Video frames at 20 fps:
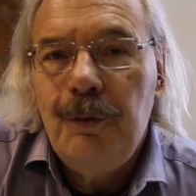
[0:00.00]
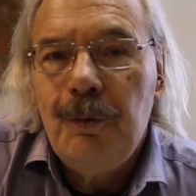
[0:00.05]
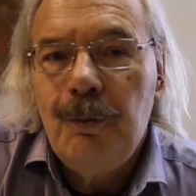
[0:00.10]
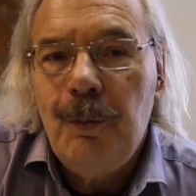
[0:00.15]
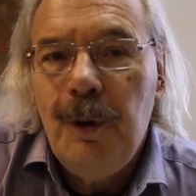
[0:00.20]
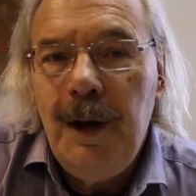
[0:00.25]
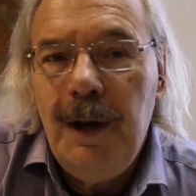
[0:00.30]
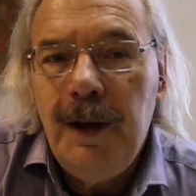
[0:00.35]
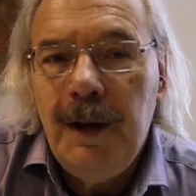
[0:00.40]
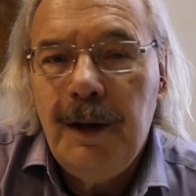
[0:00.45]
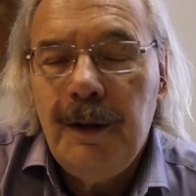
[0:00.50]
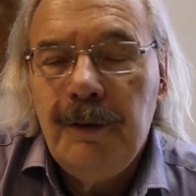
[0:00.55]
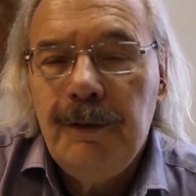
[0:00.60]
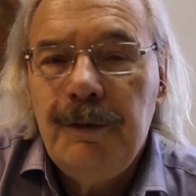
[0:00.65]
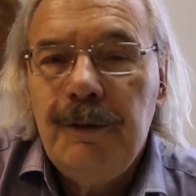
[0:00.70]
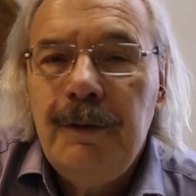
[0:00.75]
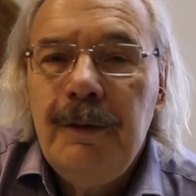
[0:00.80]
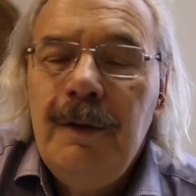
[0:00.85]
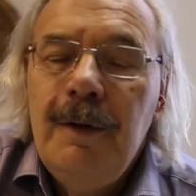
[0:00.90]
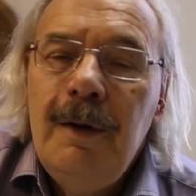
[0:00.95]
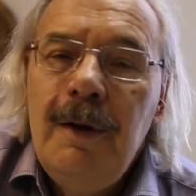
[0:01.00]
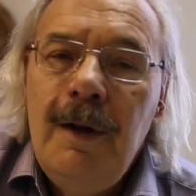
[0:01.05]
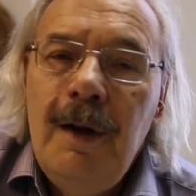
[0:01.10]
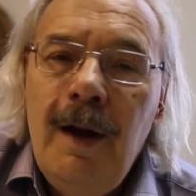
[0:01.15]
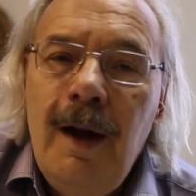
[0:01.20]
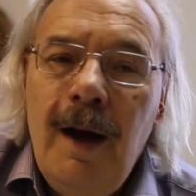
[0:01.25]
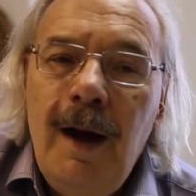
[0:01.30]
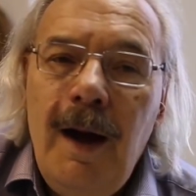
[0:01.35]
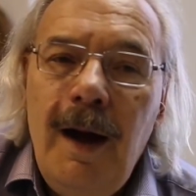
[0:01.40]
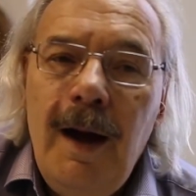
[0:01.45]
the readings
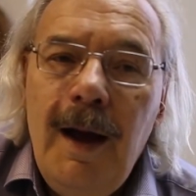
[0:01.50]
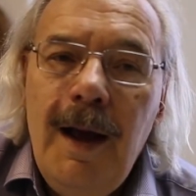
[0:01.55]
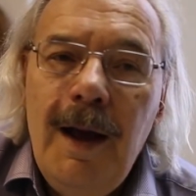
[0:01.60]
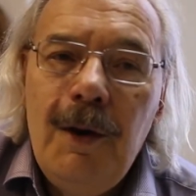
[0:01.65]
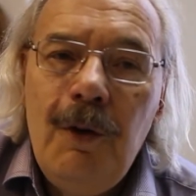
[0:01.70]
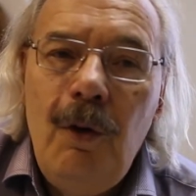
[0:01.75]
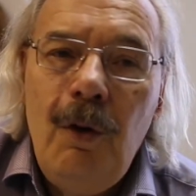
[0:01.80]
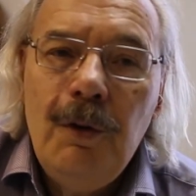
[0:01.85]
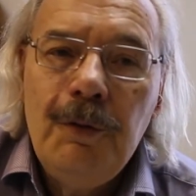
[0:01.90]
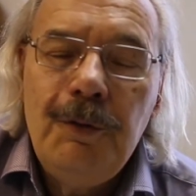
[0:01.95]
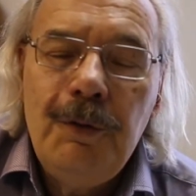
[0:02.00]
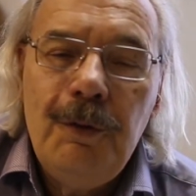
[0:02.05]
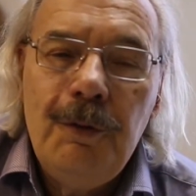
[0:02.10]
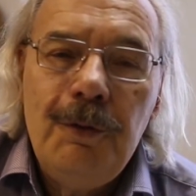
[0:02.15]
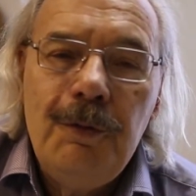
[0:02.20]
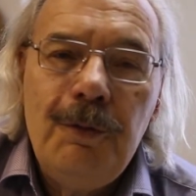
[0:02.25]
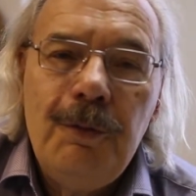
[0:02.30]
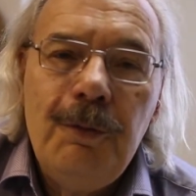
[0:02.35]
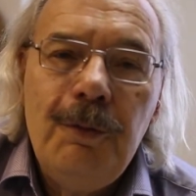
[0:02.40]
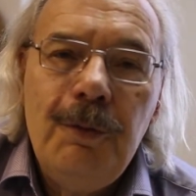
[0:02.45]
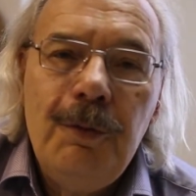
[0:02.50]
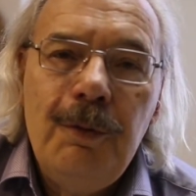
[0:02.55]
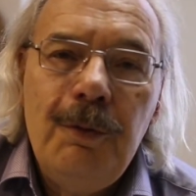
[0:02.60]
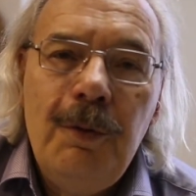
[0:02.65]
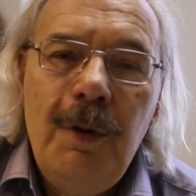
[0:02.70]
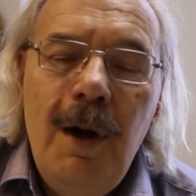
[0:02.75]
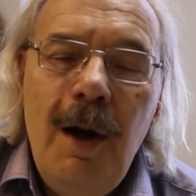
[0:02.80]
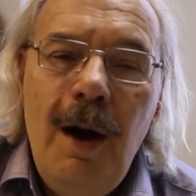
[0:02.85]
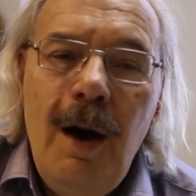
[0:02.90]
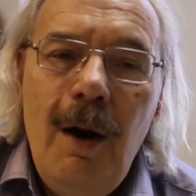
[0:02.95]
and also through
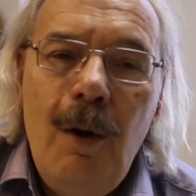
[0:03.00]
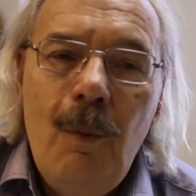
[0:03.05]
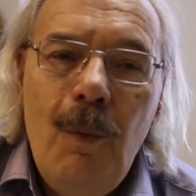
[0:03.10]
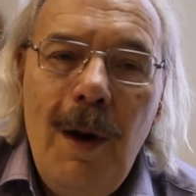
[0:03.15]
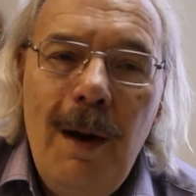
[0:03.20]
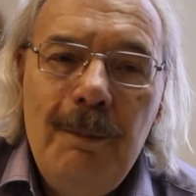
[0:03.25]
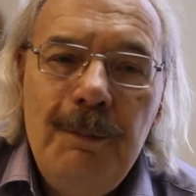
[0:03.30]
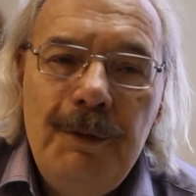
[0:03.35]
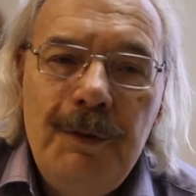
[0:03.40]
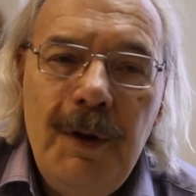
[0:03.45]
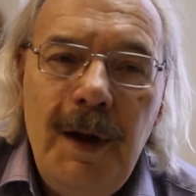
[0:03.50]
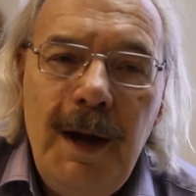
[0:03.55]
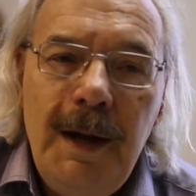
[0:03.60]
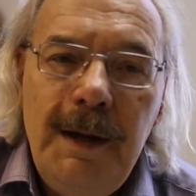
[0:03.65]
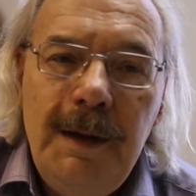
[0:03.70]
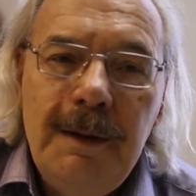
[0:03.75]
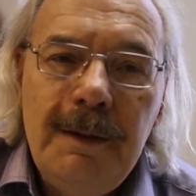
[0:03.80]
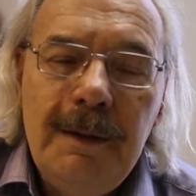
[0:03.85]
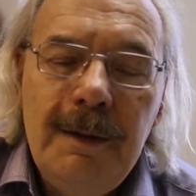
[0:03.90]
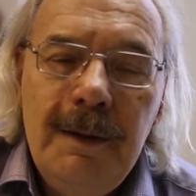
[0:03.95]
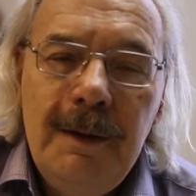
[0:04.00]
a website